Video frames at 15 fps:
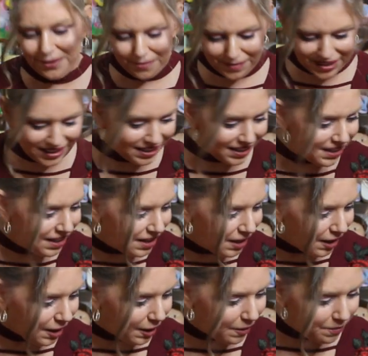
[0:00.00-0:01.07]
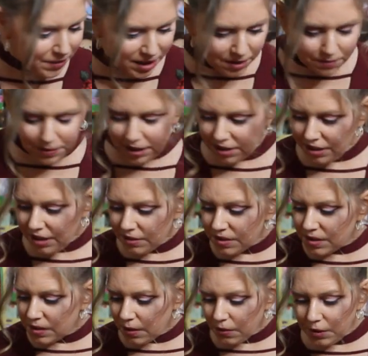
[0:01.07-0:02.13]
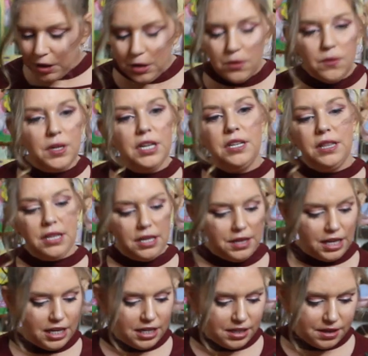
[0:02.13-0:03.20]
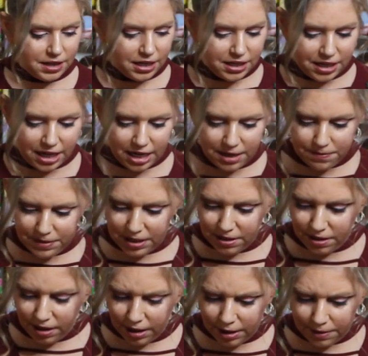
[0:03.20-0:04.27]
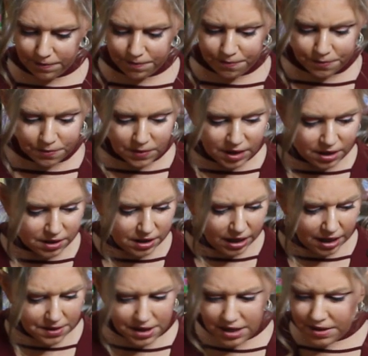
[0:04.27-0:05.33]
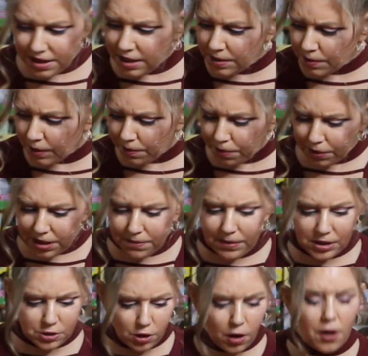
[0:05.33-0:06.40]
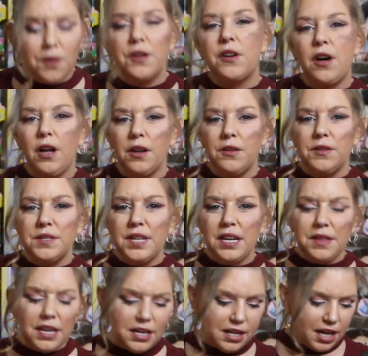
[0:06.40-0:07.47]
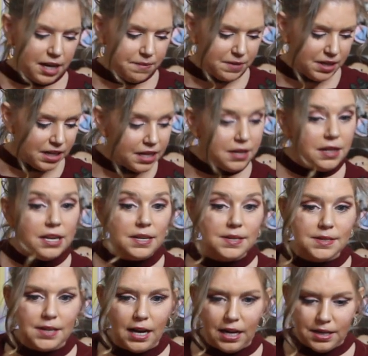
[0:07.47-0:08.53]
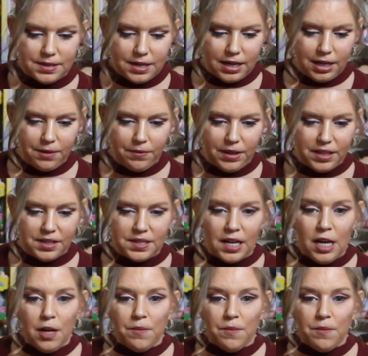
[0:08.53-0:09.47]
Think, Um, but they're so cute, and they, they came in, um, I think these were pretty much all the colors that they came in, in this size anyways.